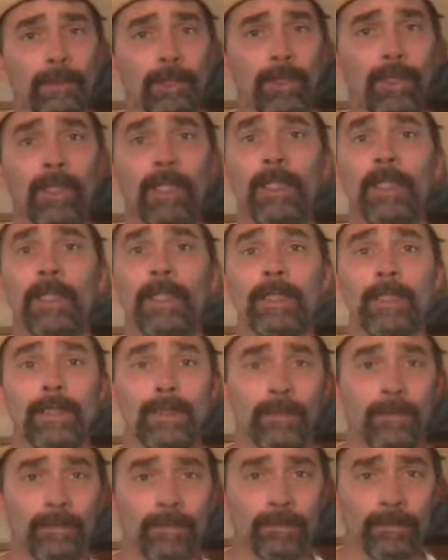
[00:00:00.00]
Courage
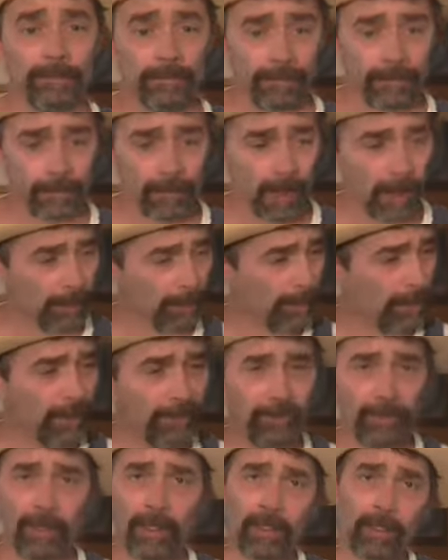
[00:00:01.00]
and pray
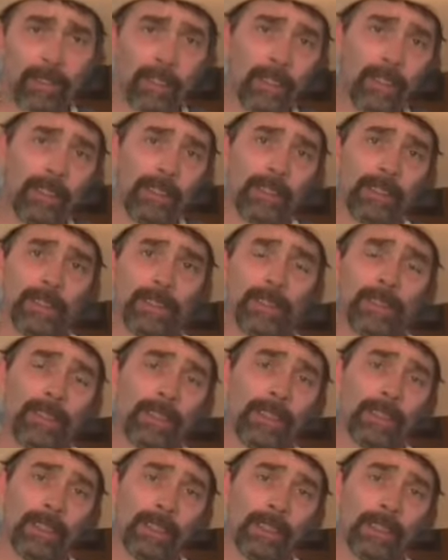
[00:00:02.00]
for your courage,
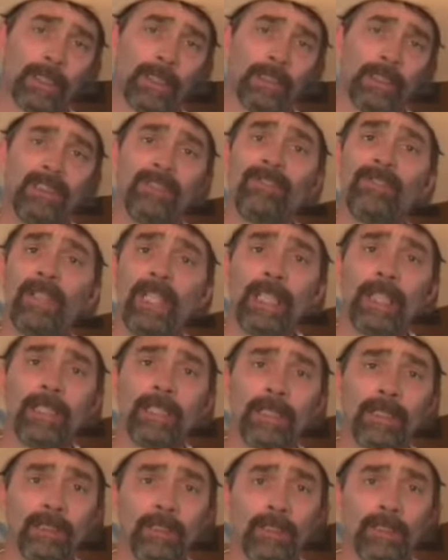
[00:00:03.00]
your
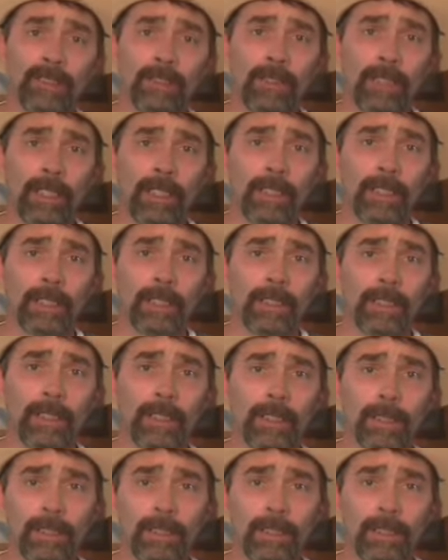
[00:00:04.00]
faith, and your strength,